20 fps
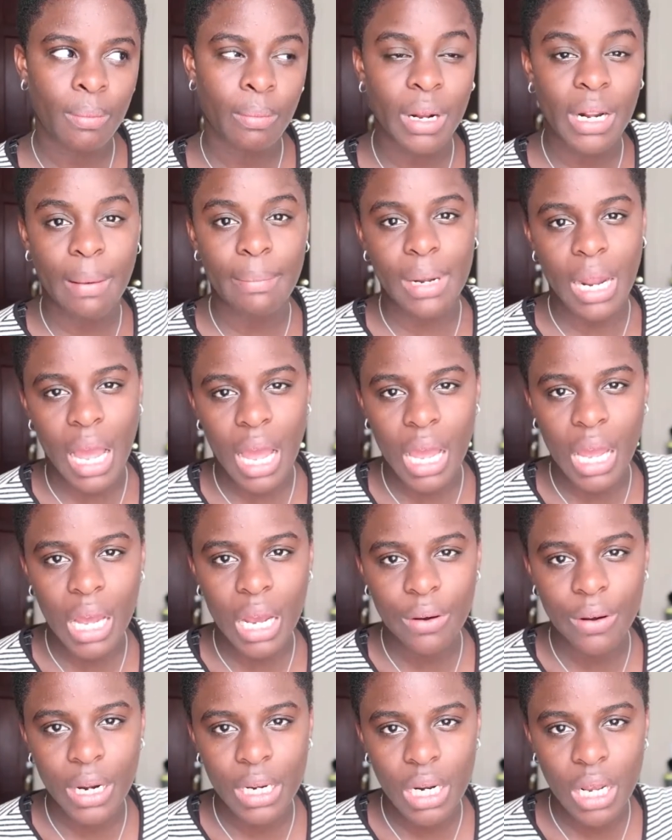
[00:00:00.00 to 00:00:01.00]
but I'm not
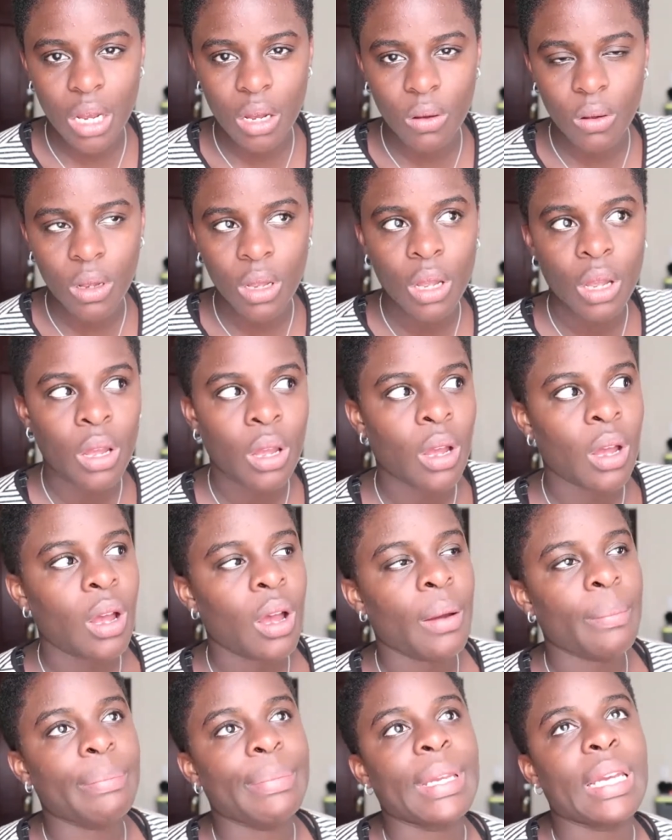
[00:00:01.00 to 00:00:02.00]
right now
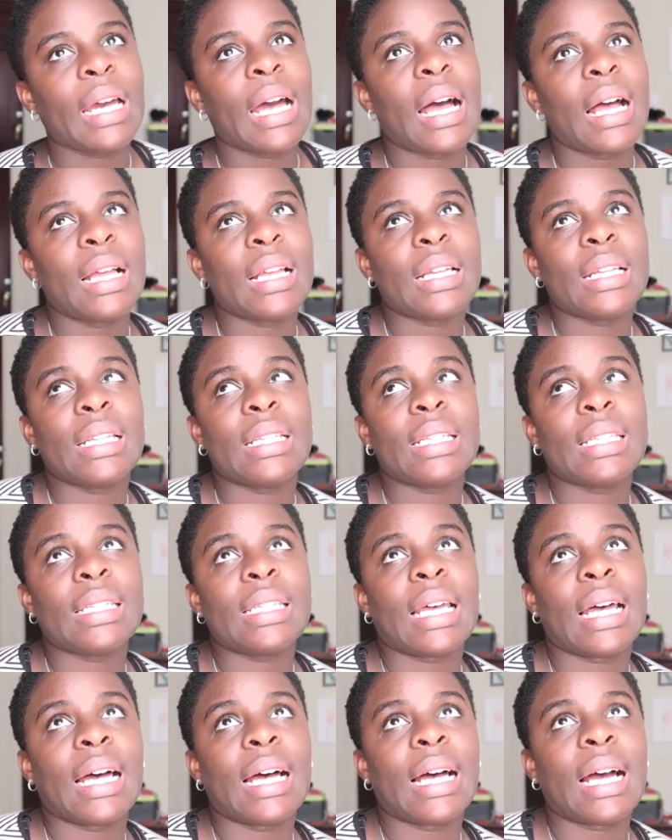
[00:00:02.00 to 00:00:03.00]
because